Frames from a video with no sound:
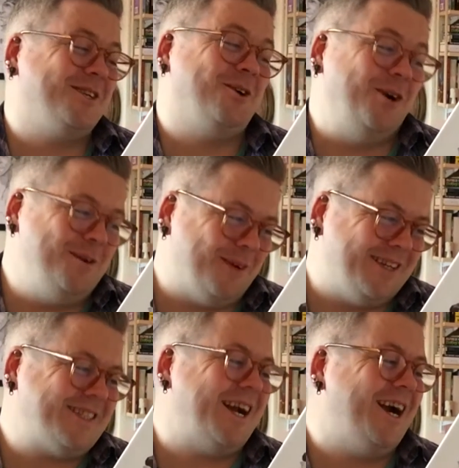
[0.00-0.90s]

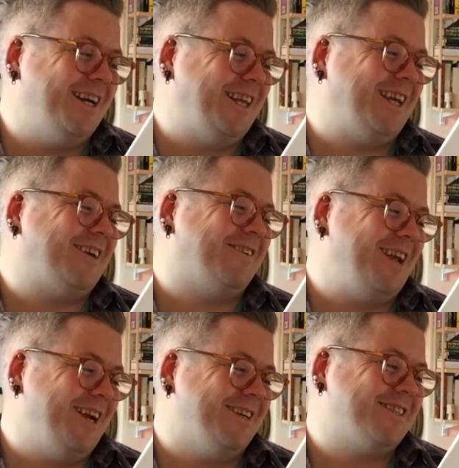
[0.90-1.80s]
Corbett's early
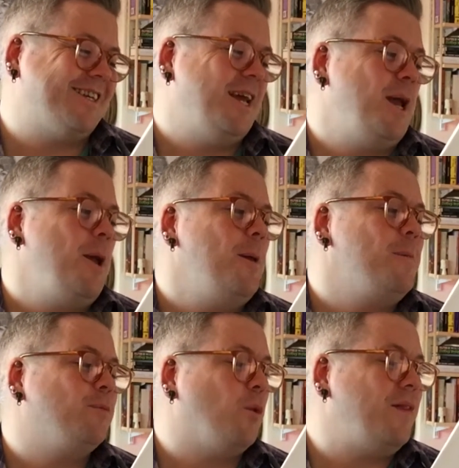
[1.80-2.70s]
careers,
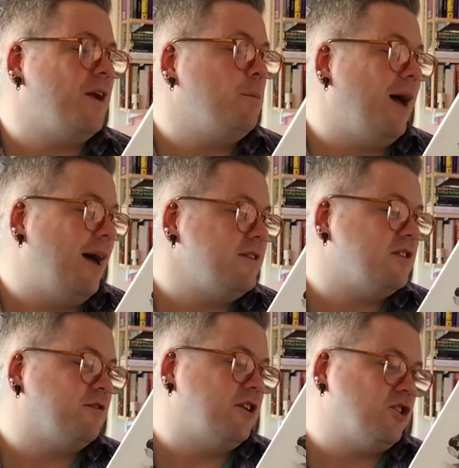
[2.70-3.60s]
when their paths
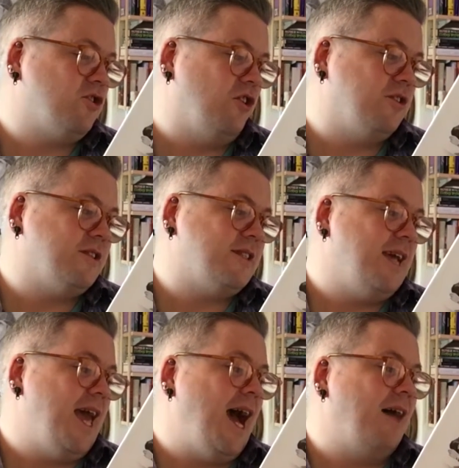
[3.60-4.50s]
first crossed
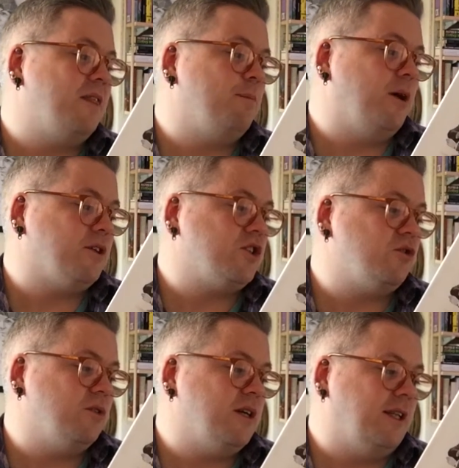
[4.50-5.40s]
at the
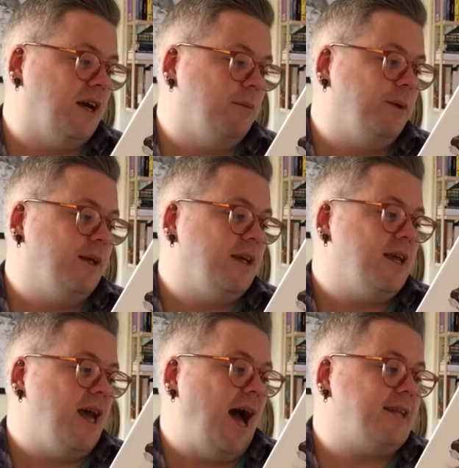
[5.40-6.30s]
Buckstone Club,
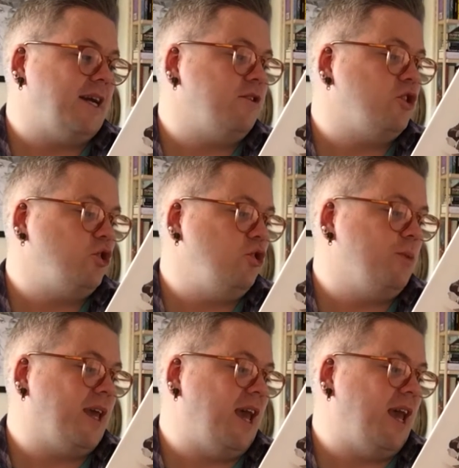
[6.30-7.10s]
and how the two